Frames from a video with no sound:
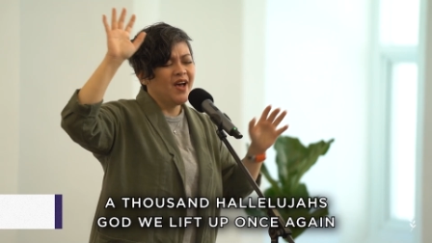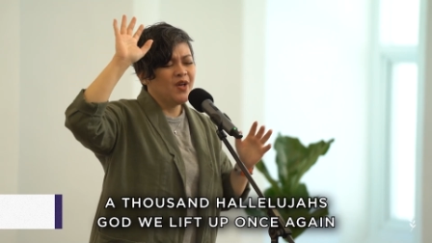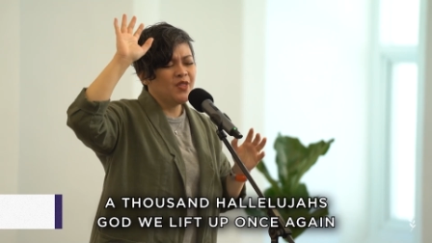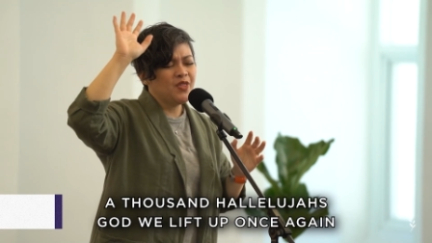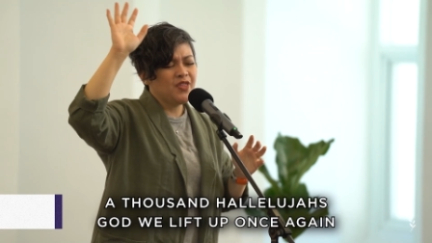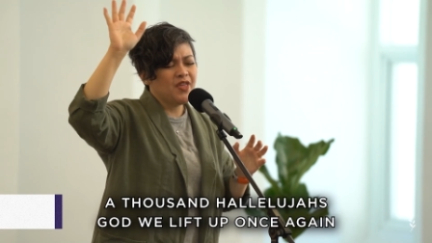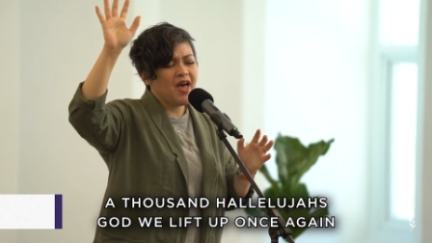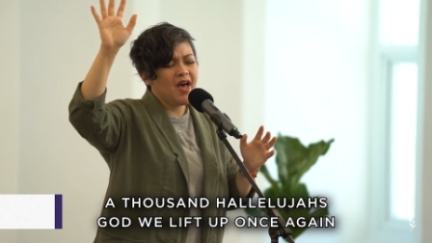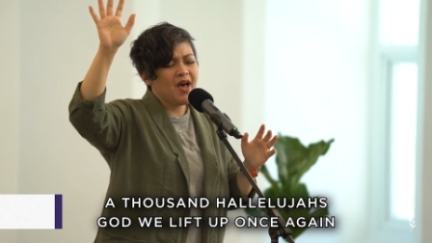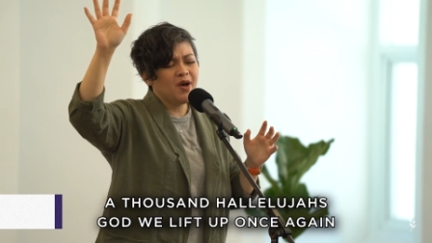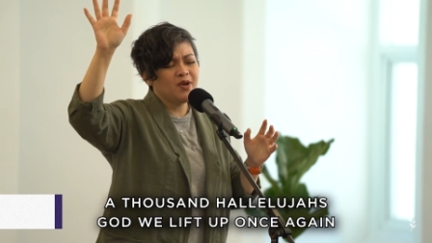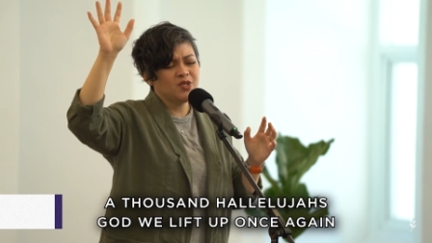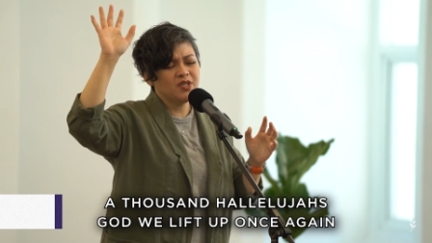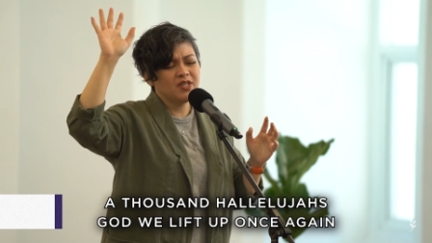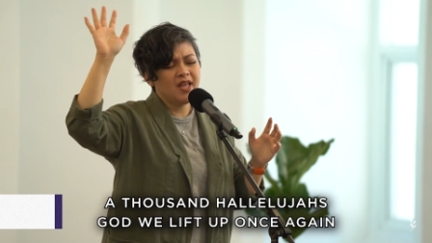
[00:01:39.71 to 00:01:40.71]
A
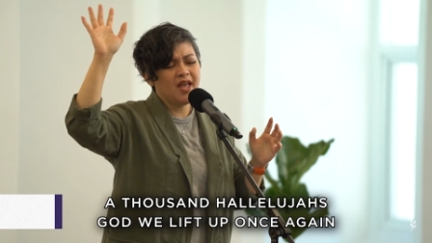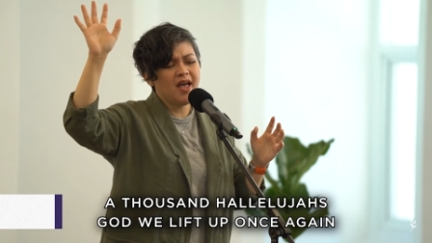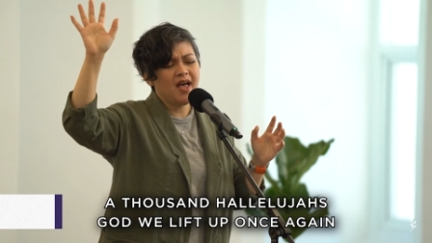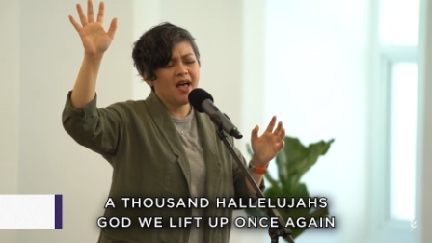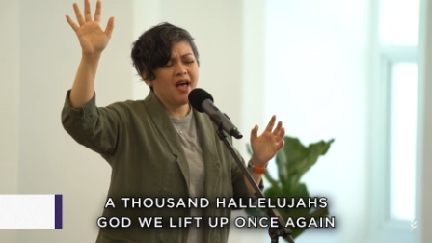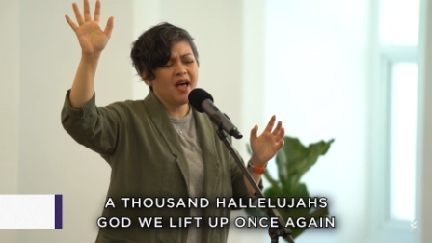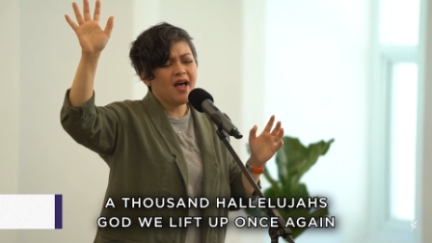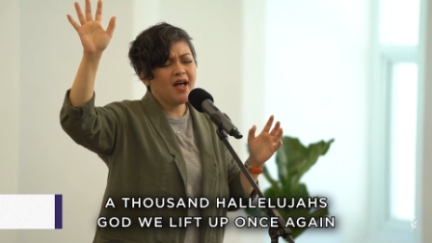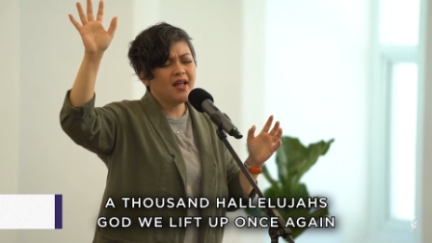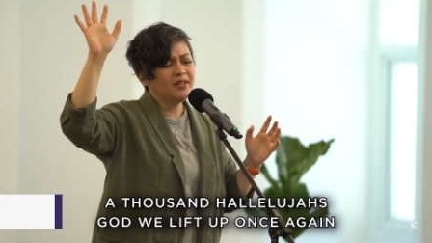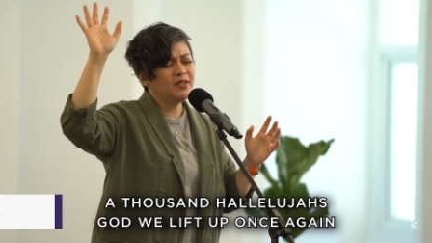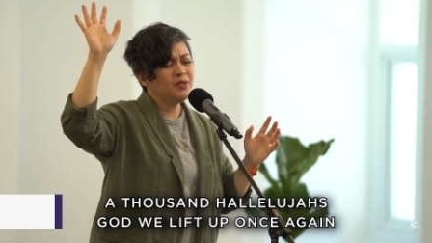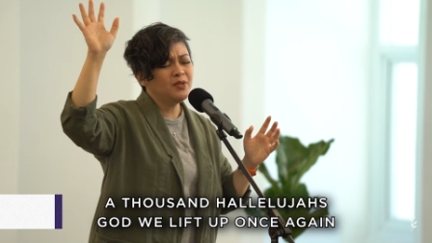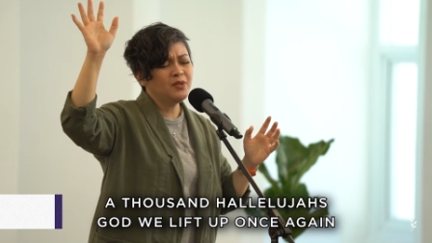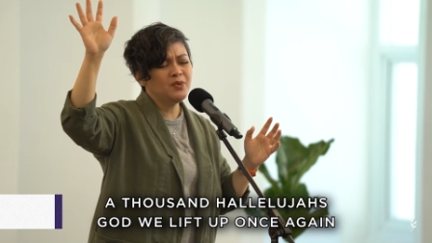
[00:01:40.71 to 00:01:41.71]
thousand
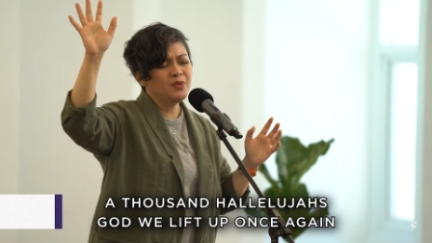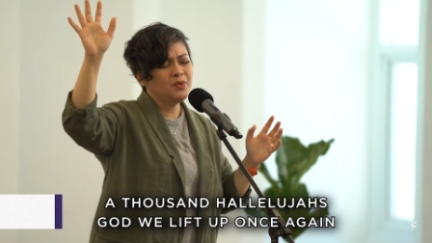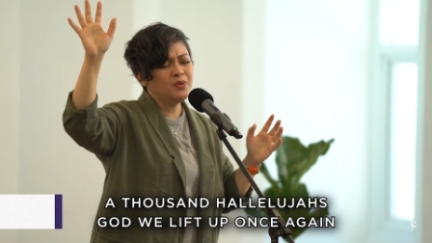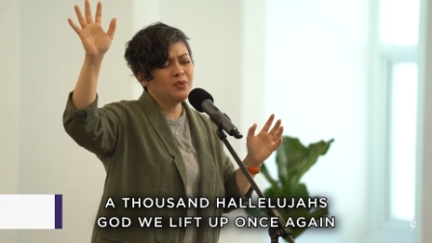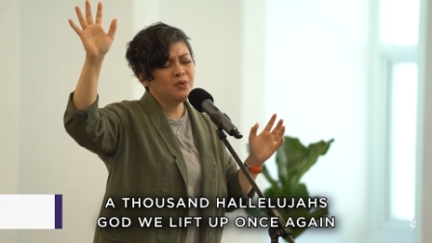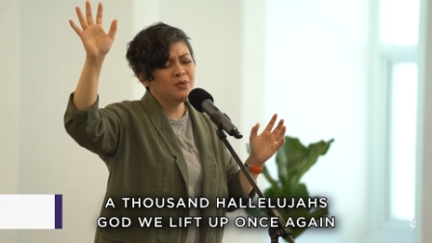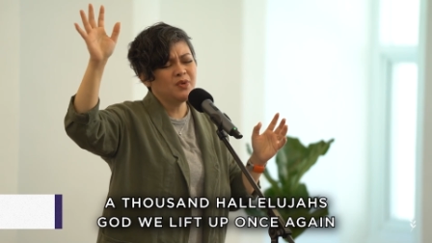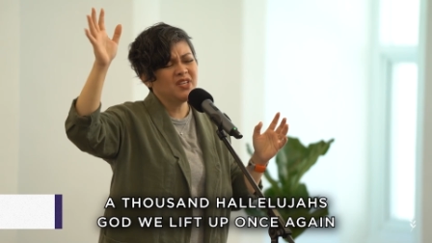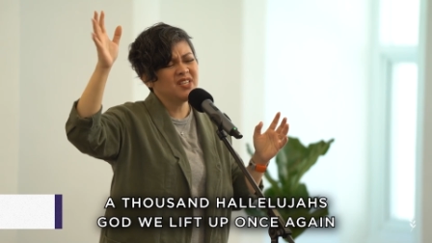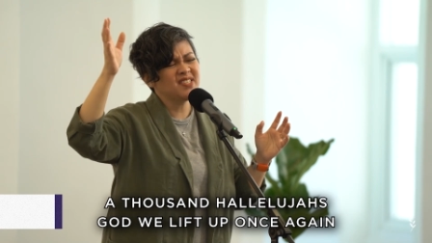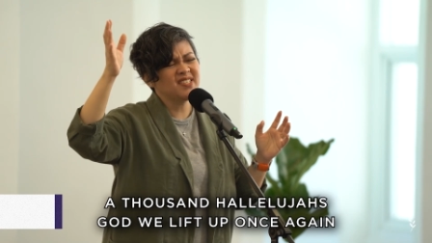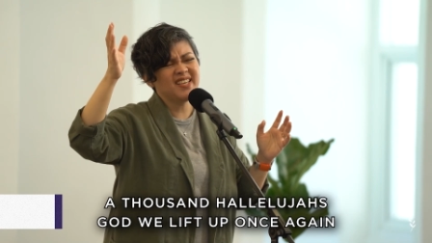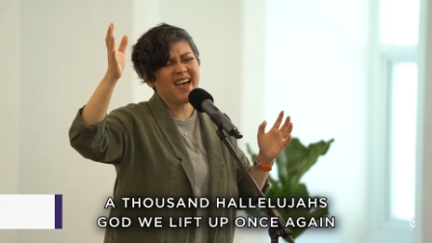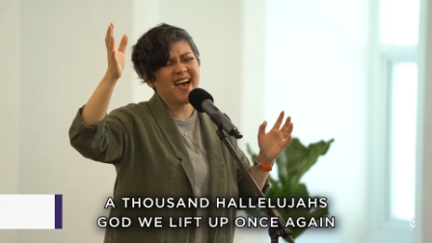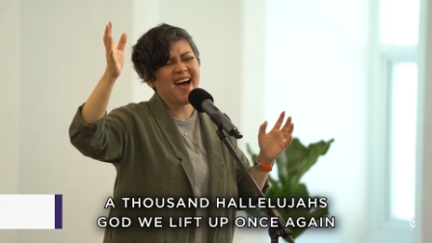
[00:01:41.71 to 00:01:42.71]
hallelujahs,
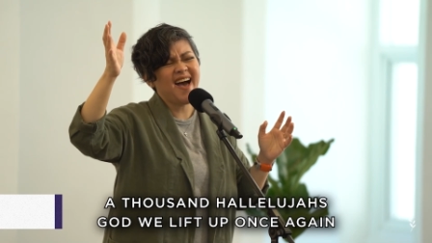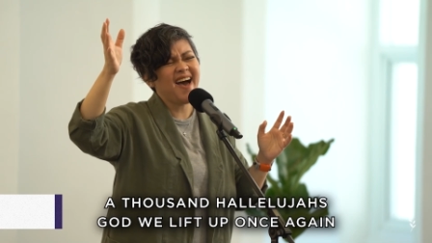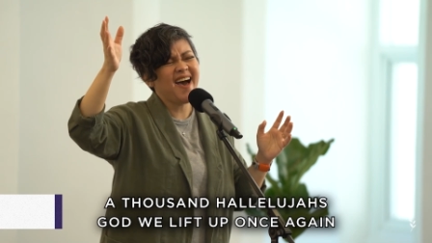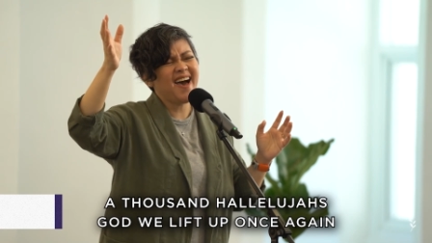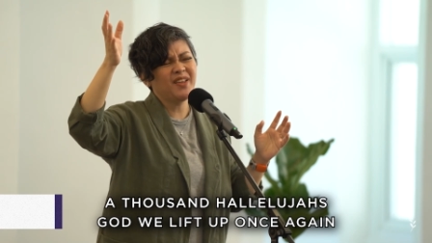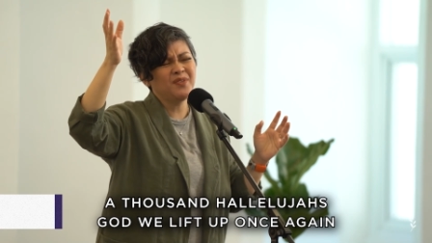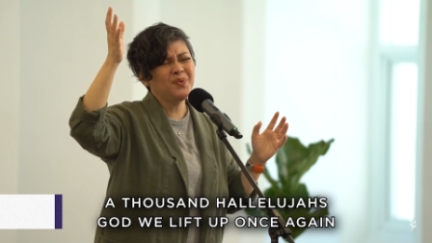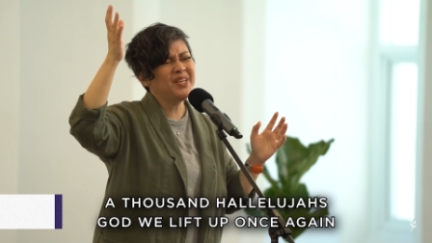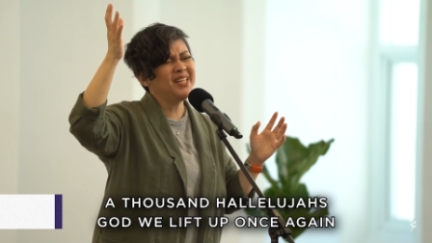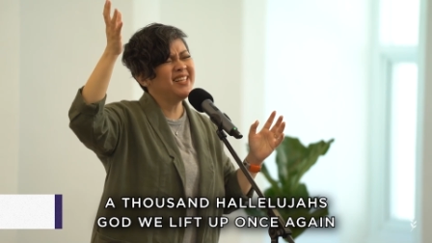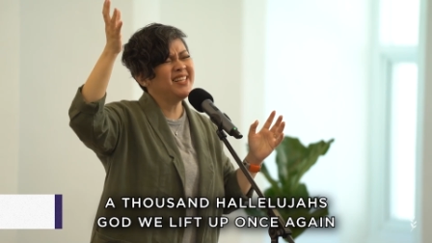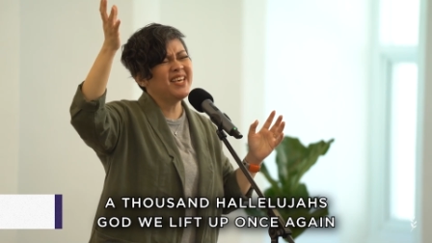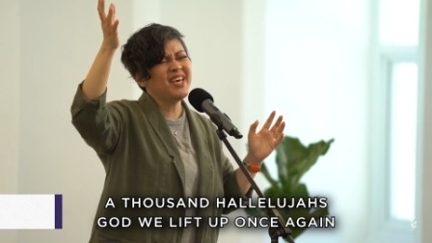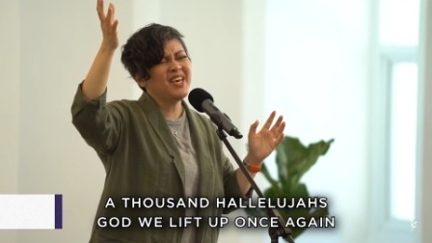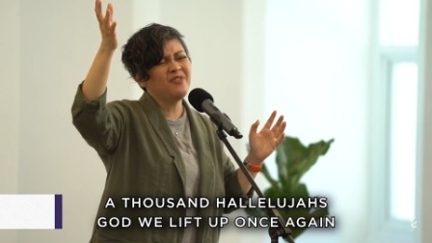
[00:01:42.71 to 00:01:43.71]
God, we
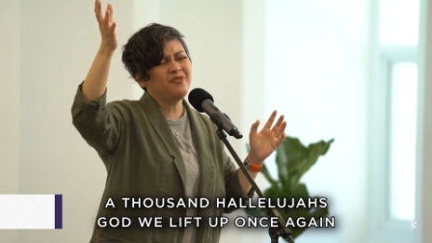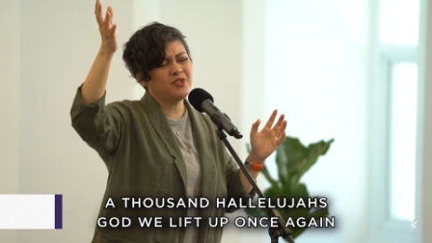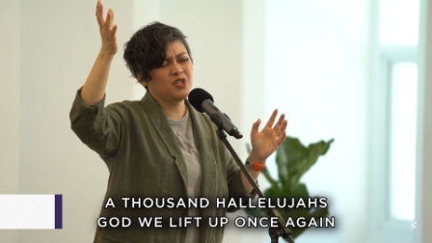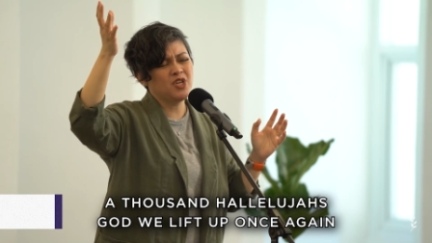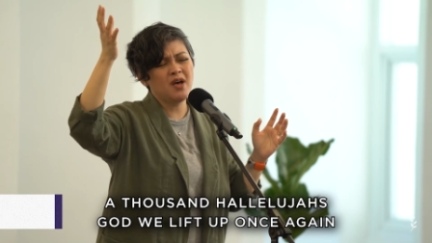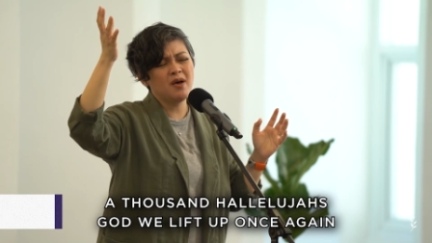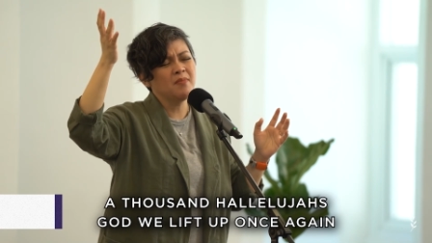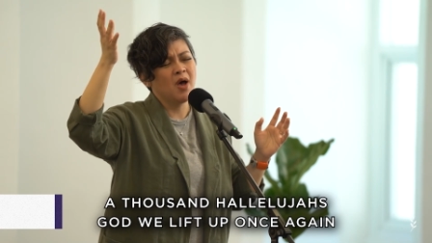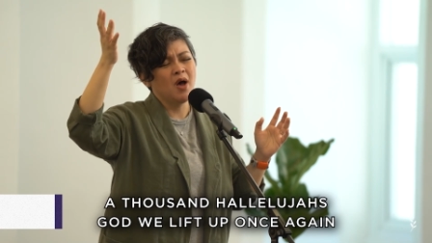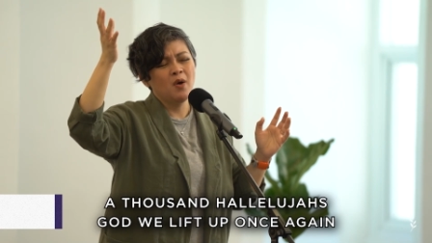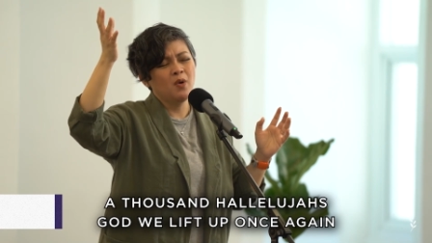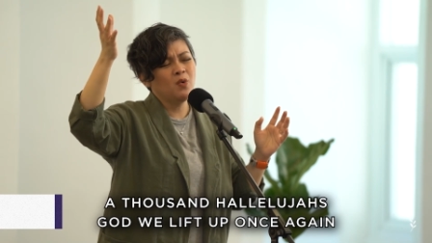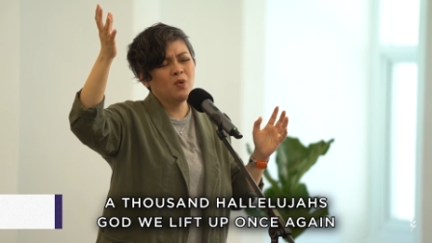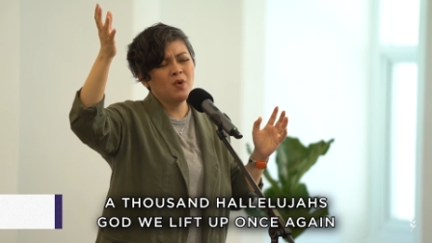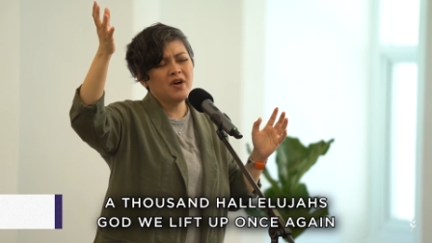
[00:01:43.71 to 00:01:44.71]
lift up
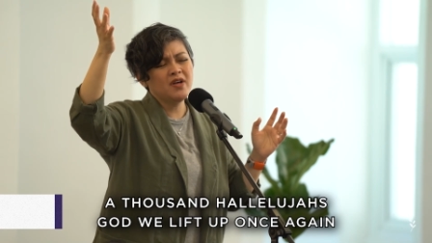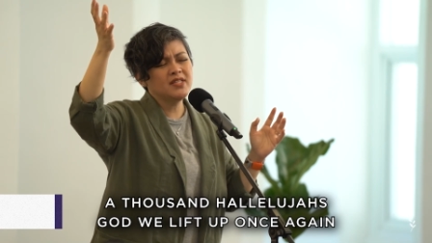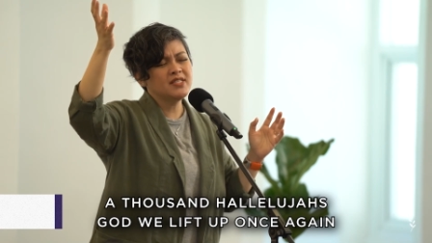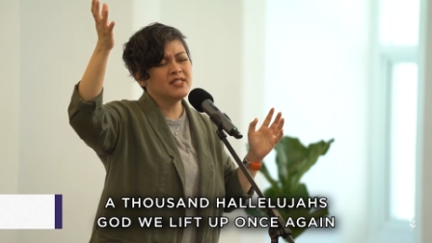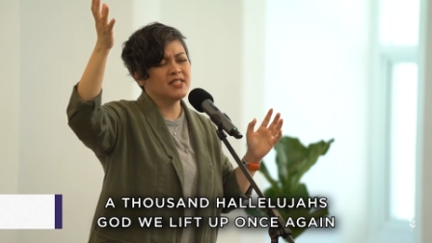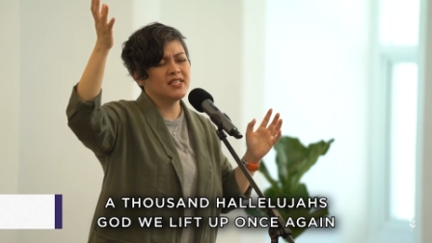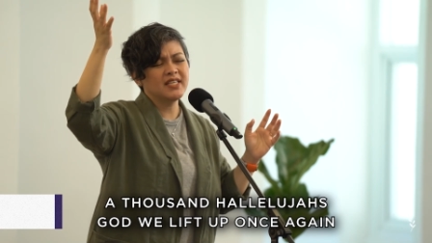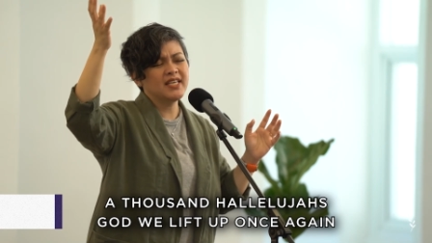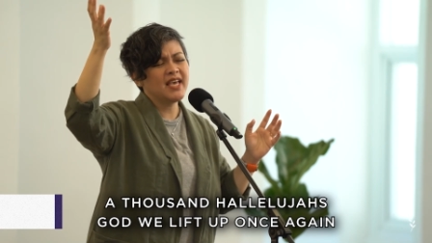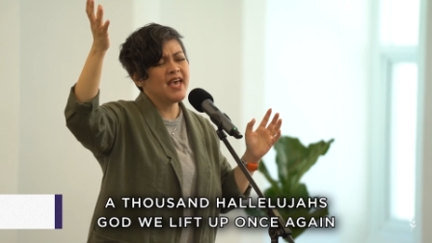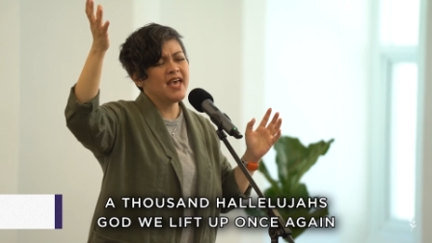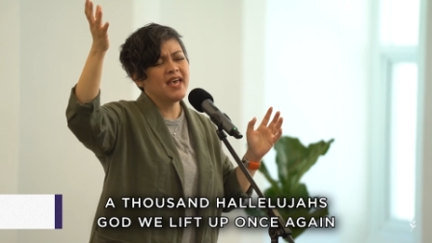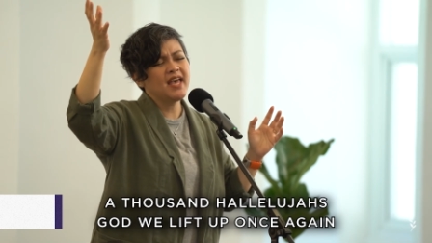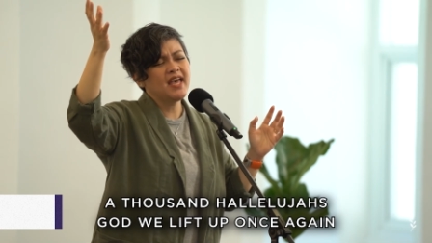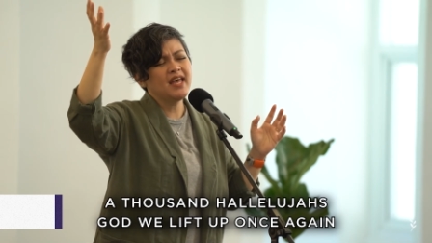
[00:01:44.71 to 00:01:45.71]
once
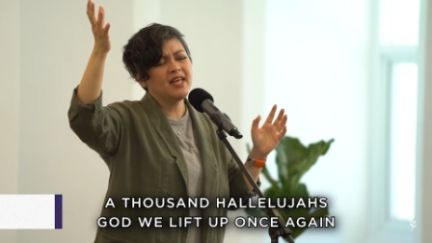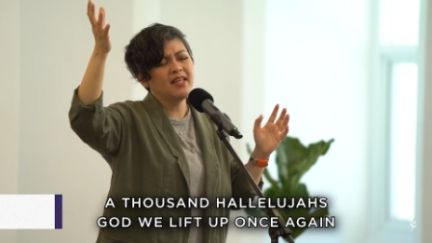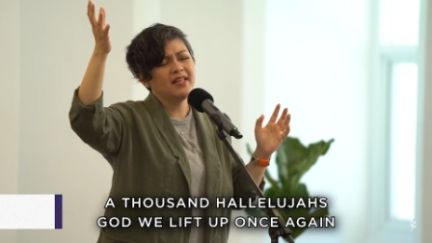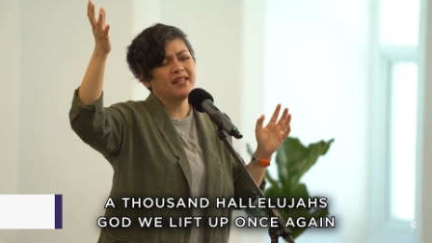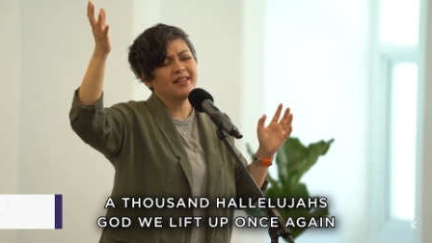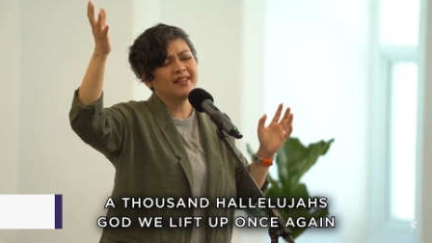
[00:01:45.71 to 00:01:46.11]
again.